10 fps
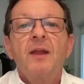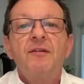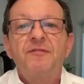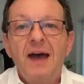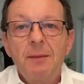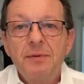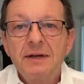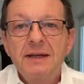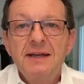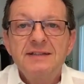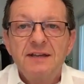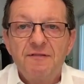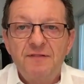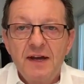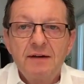Fabric is a
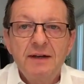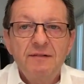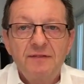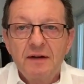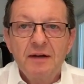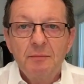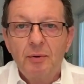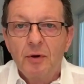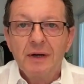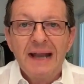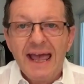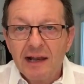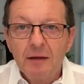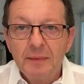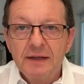very, very important
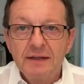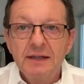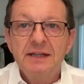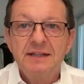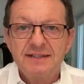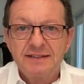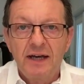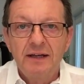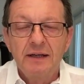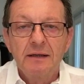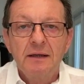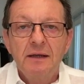element in designing.